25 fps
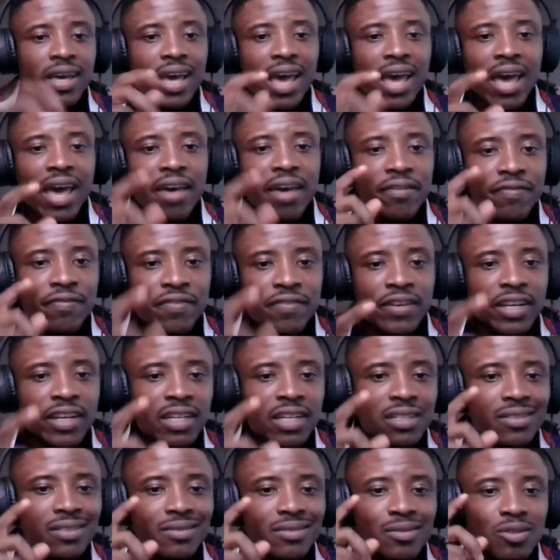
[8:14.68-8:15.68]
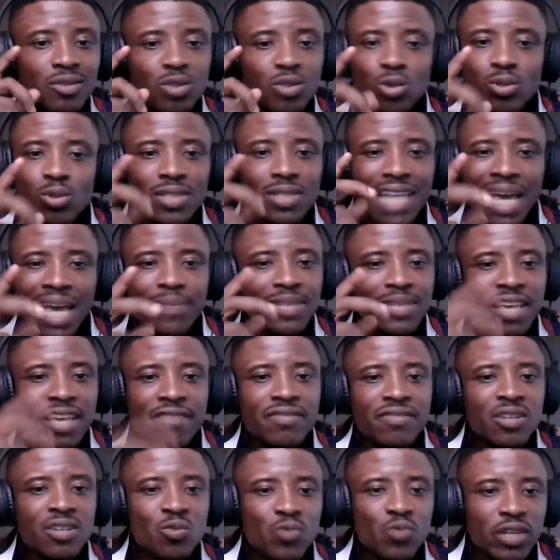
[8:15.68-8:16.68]
every two times
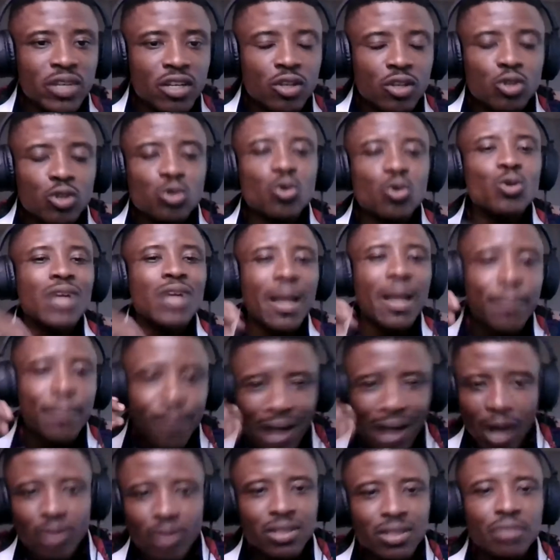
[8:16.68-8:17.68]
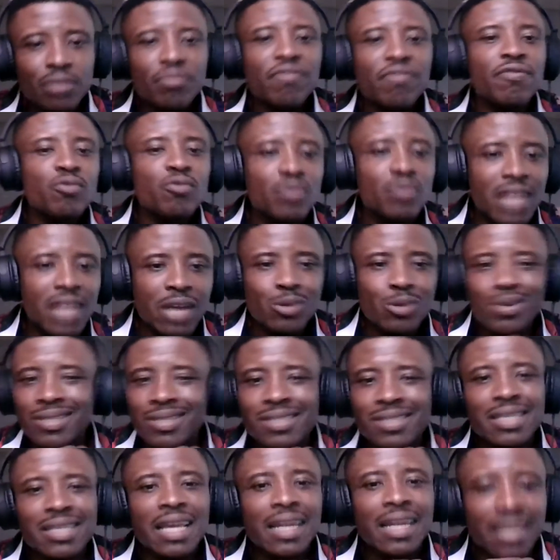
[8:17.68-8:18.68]
every week, talk about the food that you're
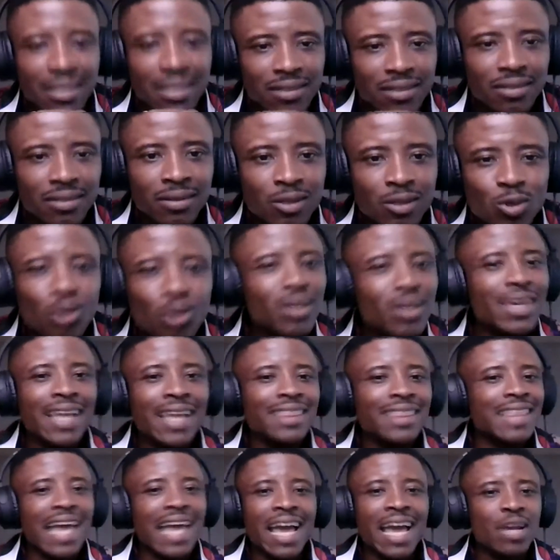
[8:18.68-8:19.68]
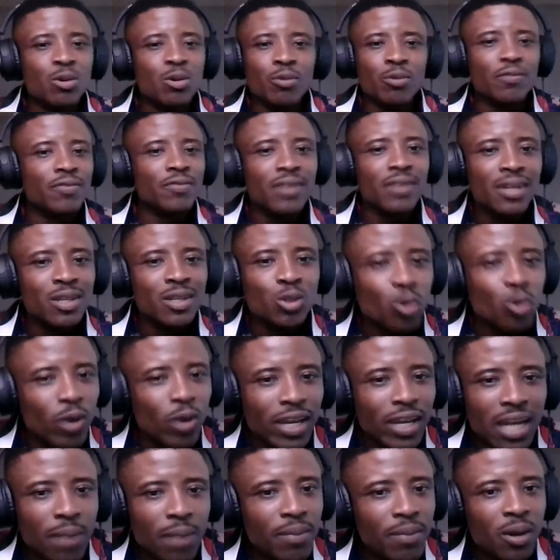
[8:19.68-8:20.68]
selling. Don't get tired of
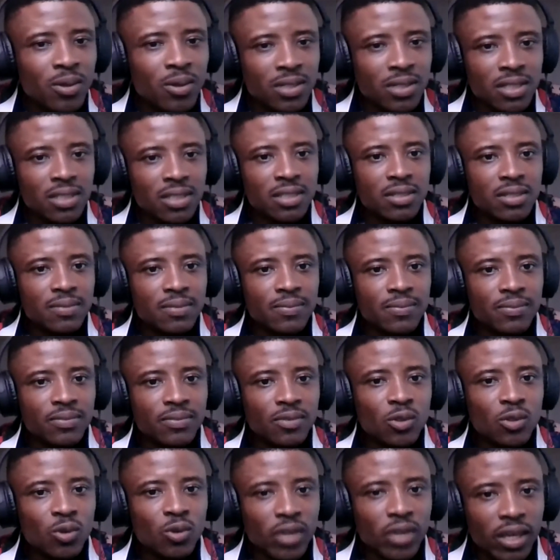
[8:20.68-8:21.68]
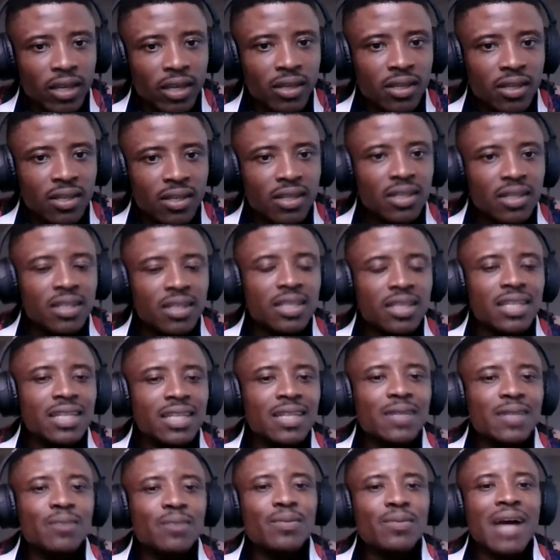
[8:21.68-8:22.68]
talking about it. Okay?
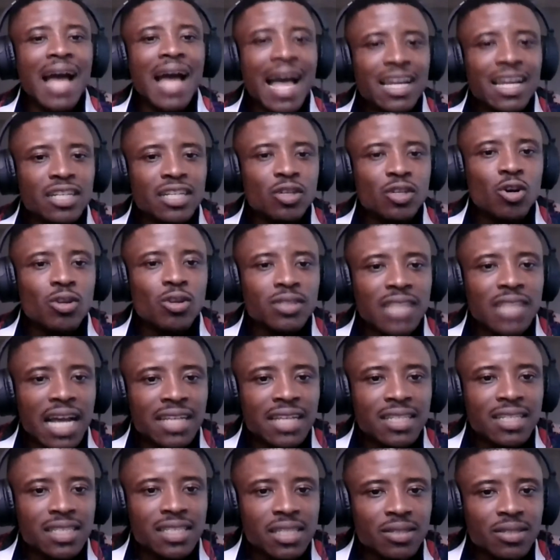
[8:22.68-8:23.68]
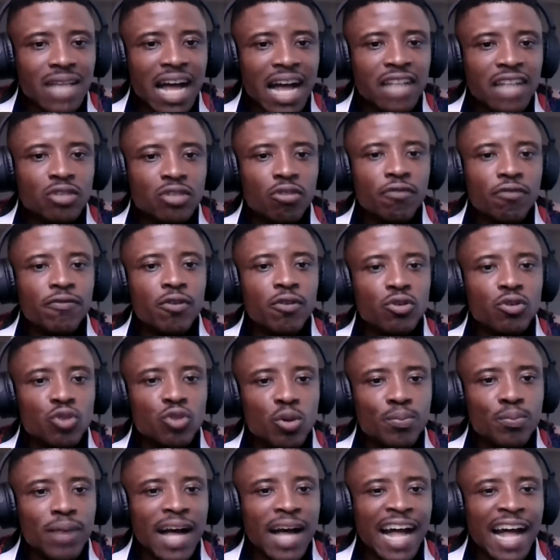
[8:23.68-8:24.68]
Add contact details, add your phone
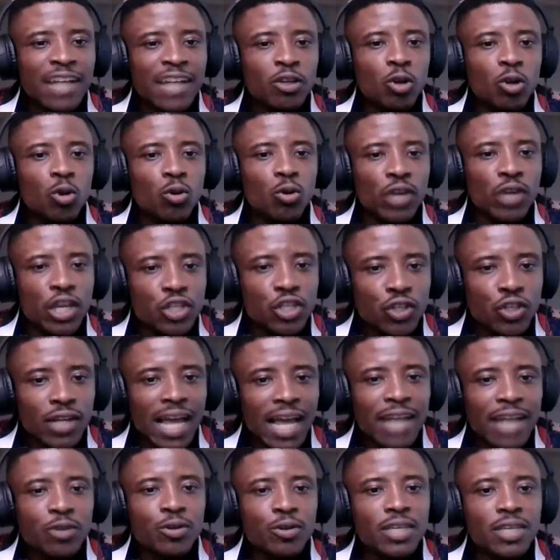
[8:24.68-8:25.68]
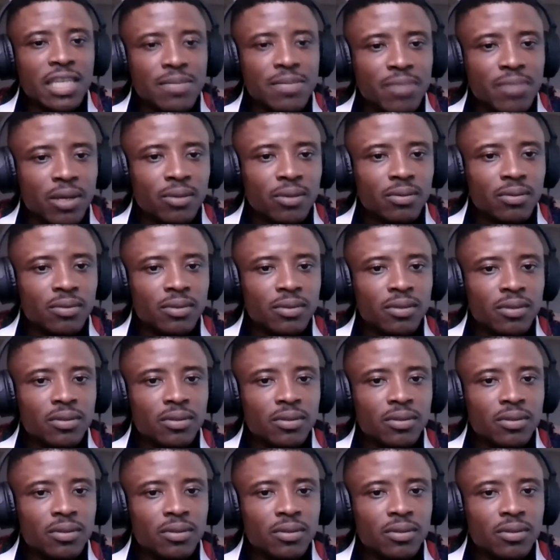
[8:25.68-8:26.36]
number, add your location, add your email.